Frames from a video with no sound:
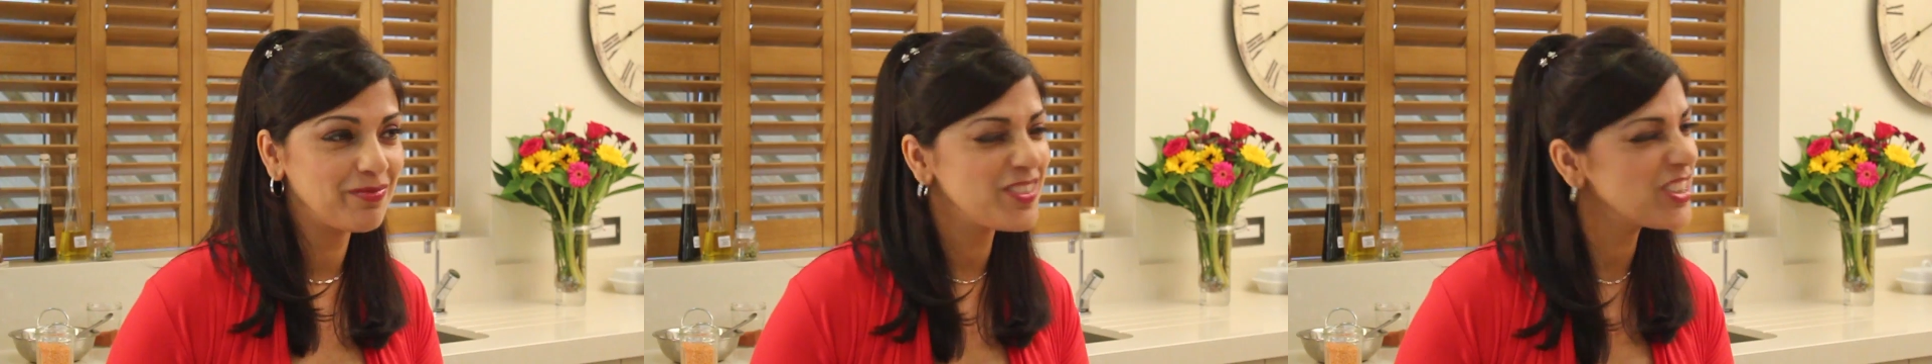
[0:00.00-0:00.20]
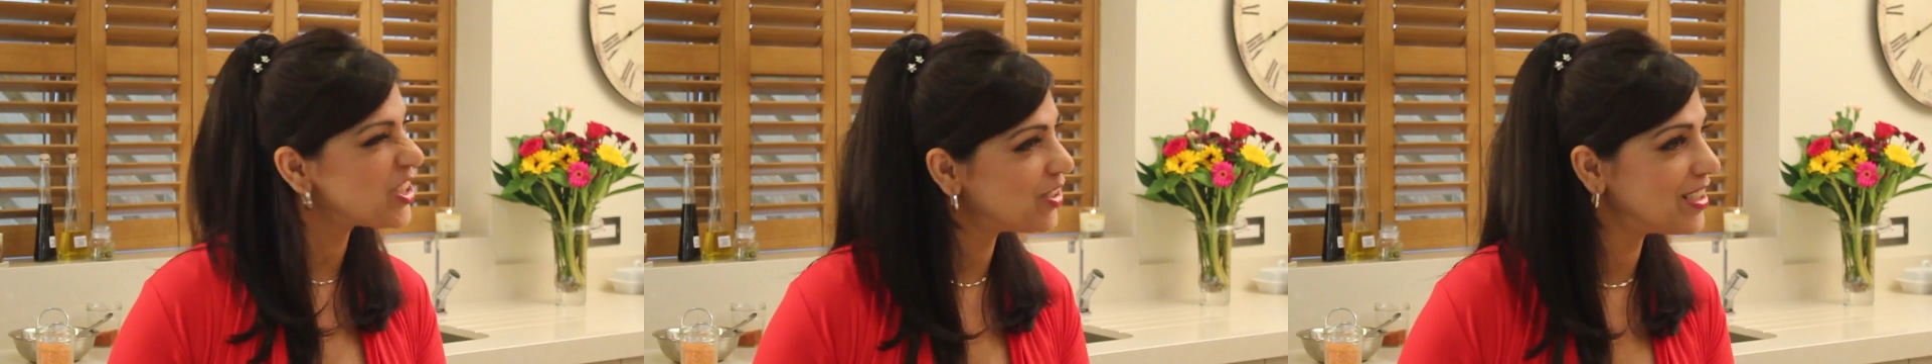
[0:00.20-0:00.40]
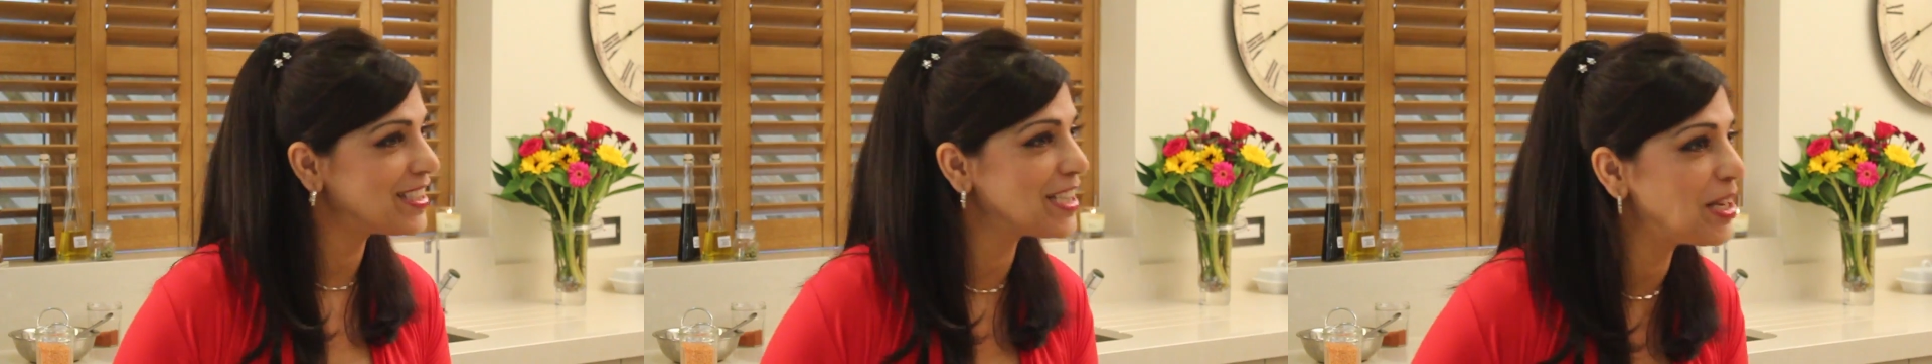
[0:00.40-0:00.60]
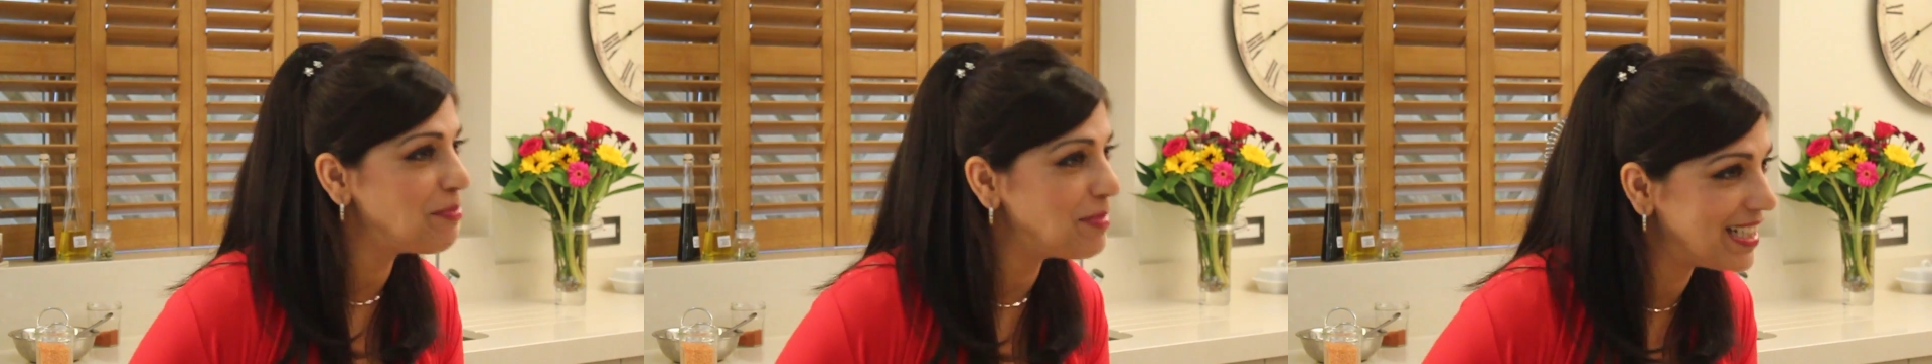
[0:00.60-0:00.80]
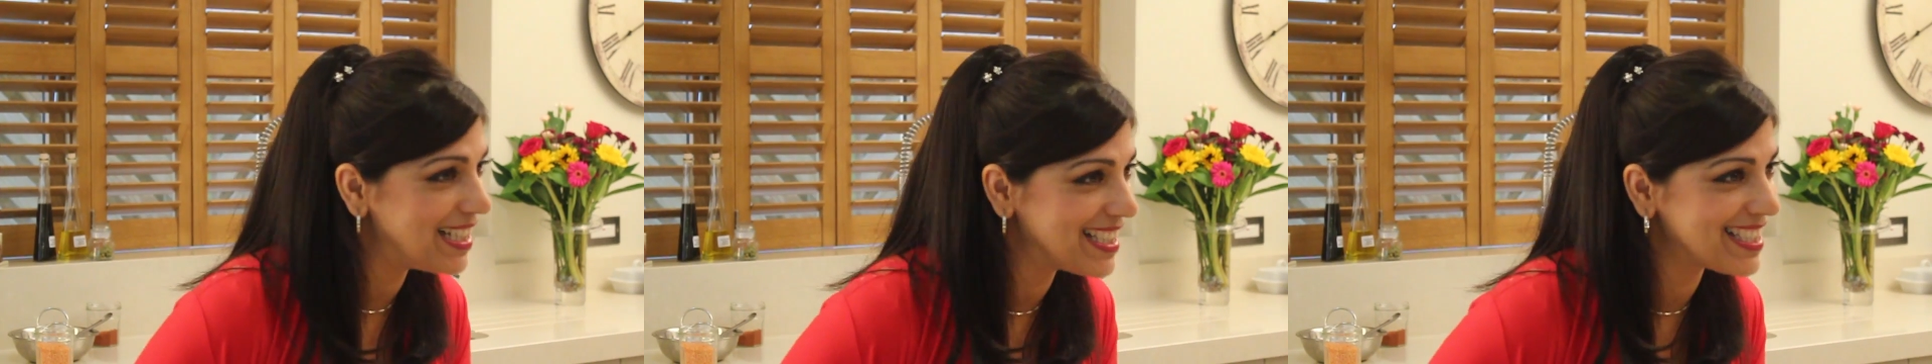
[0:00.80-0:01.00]
It's only 10
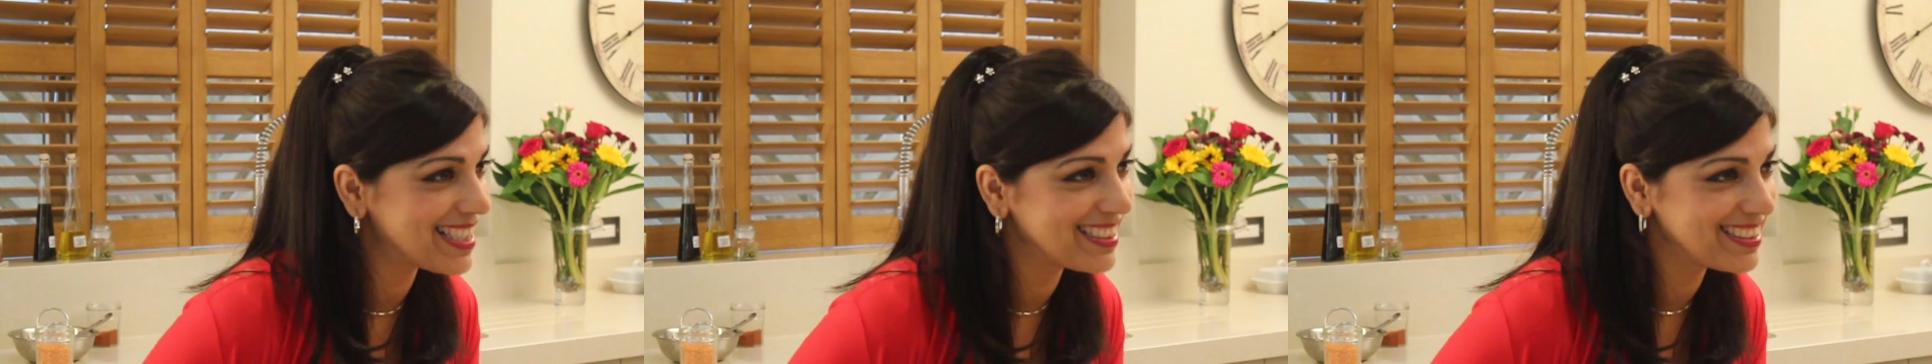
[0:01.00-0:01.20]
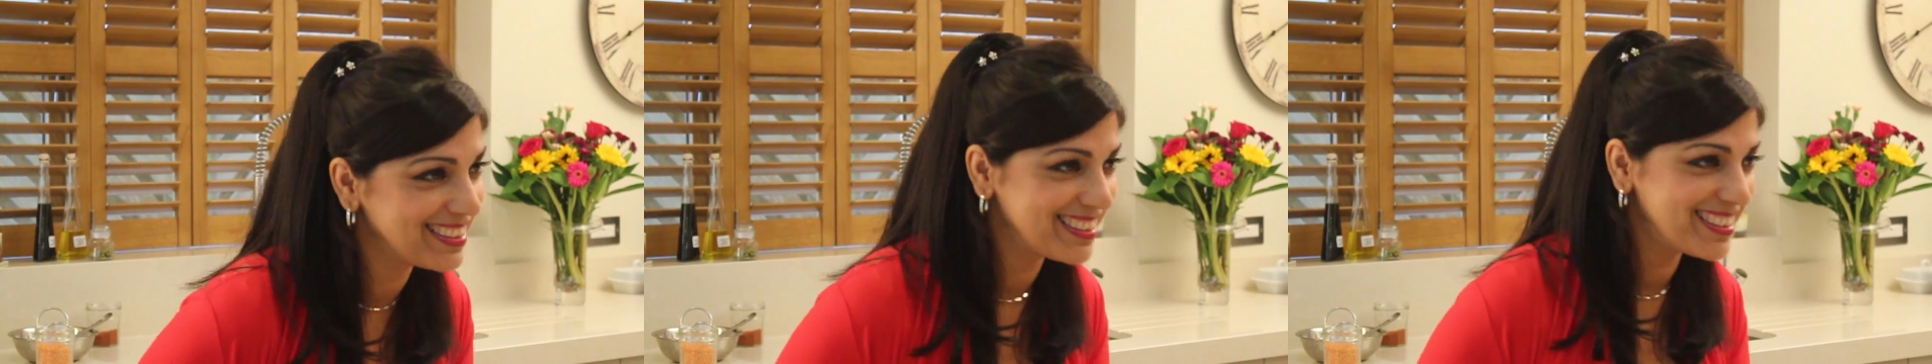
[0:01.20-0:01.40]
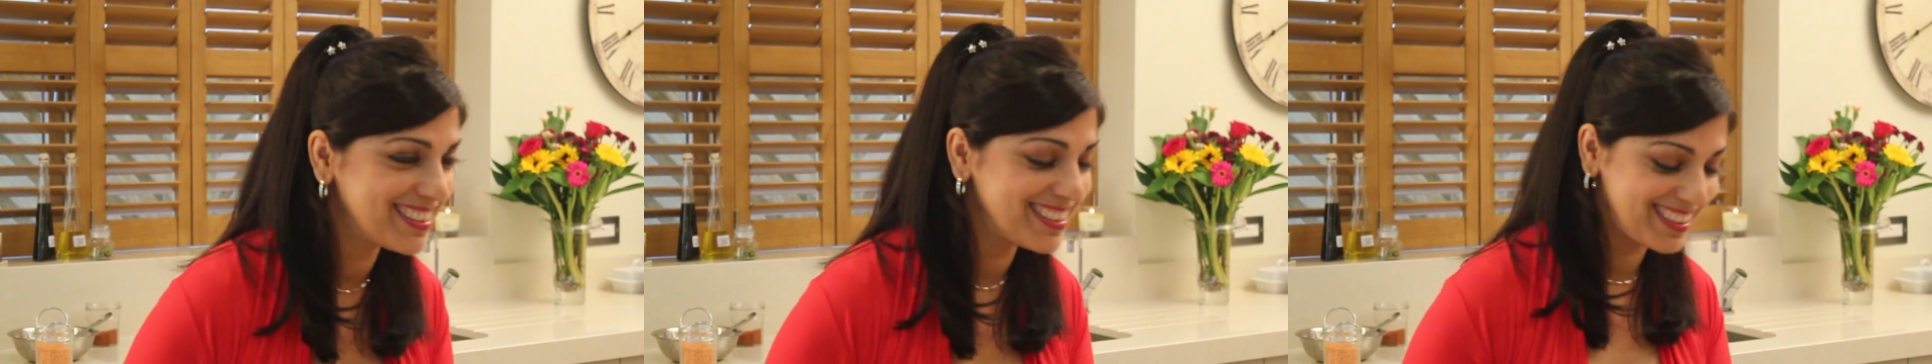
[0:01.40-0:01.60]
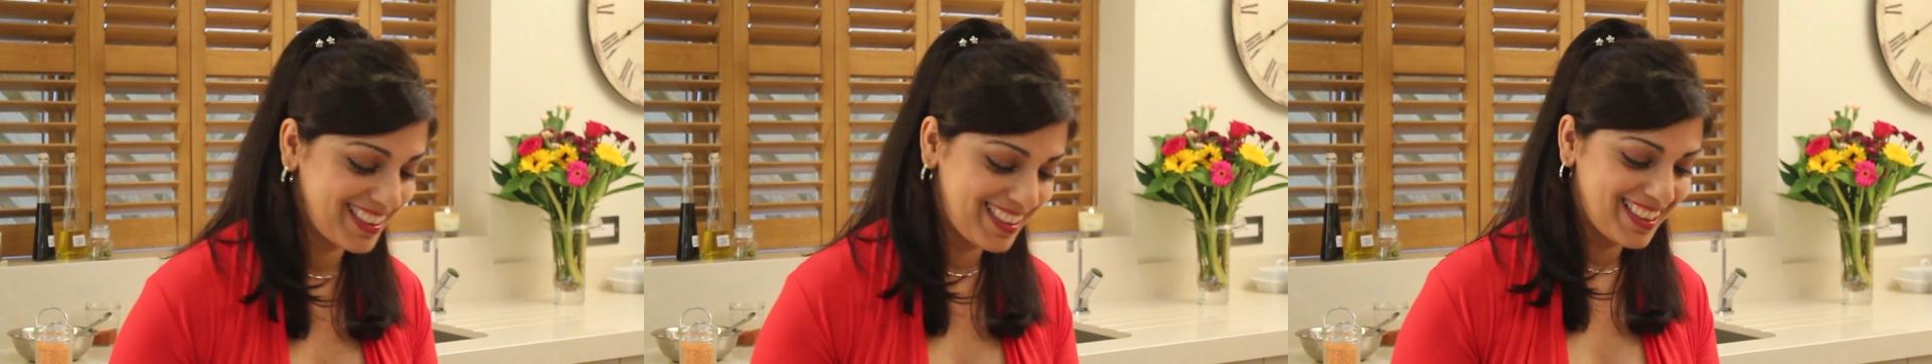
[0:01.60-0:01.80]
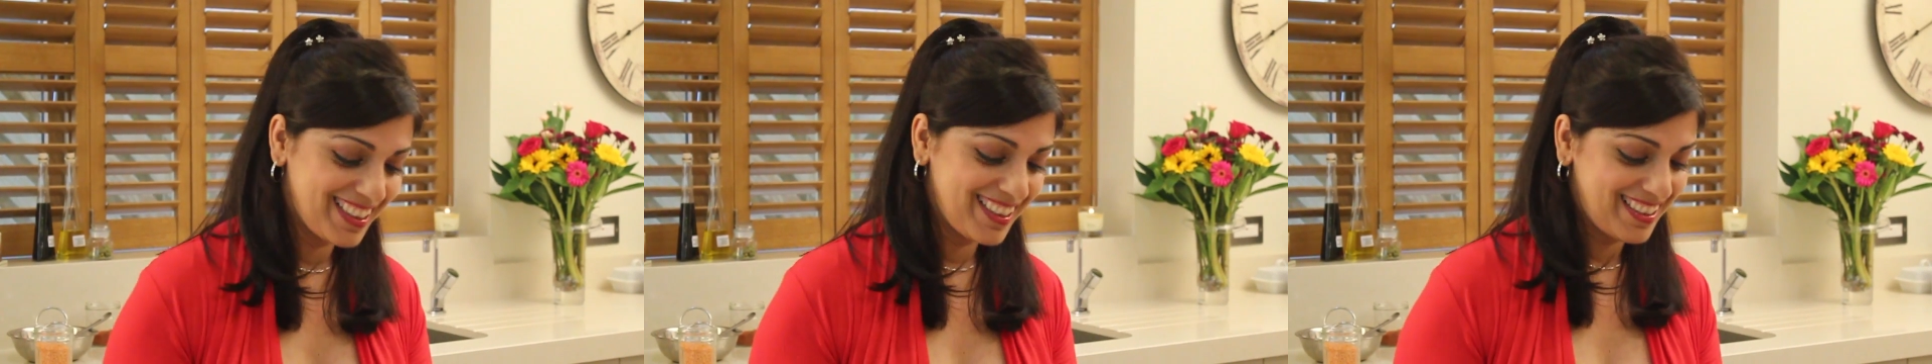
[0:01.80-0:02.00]
minutes.
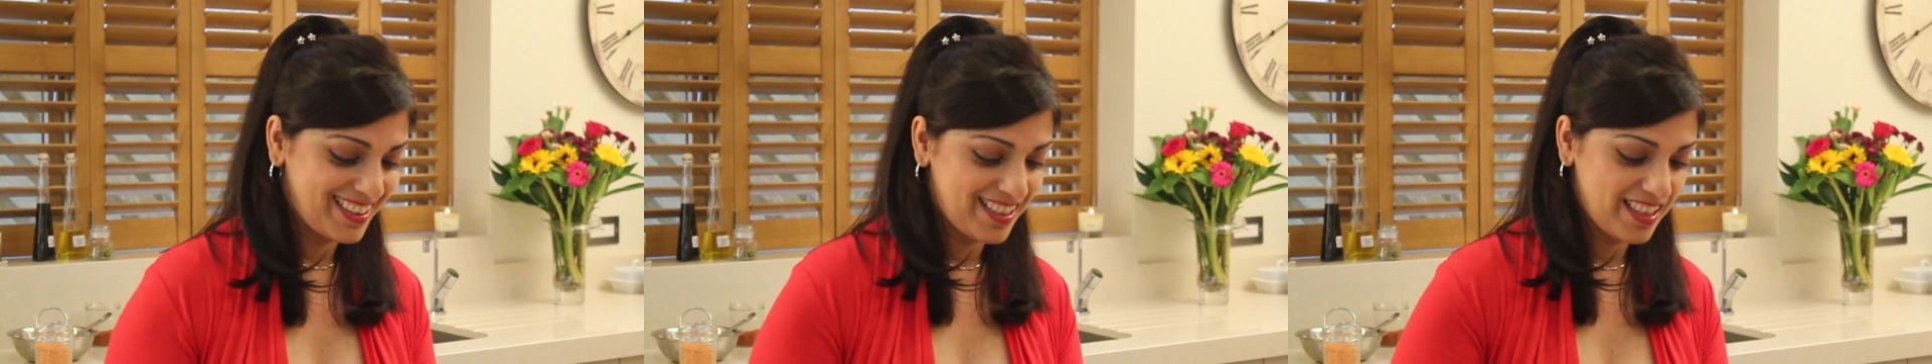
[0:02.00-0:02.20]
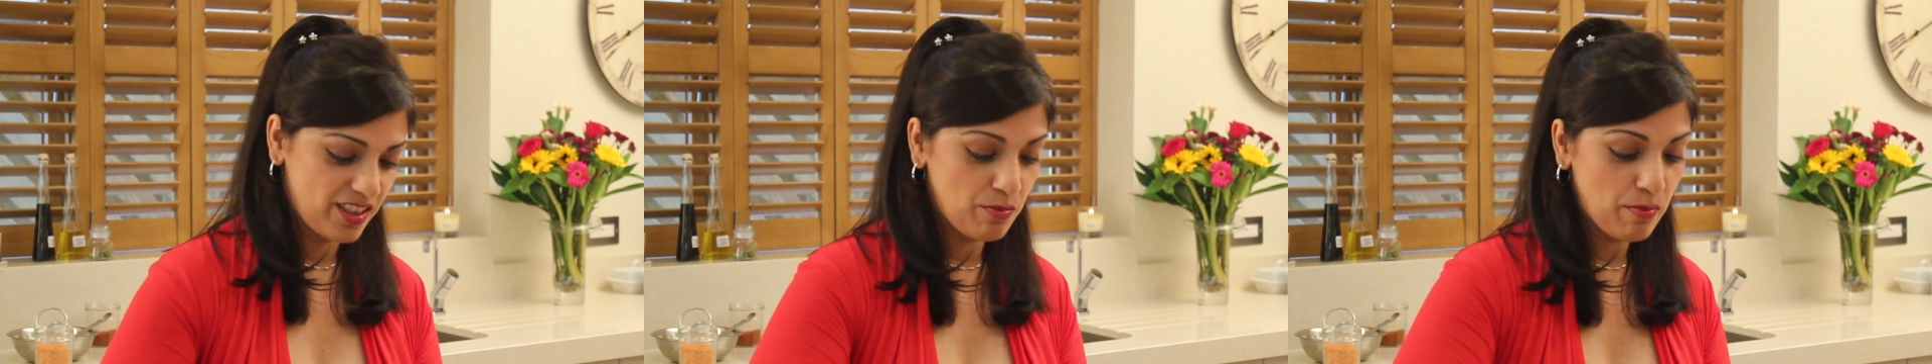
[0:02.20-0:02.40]
So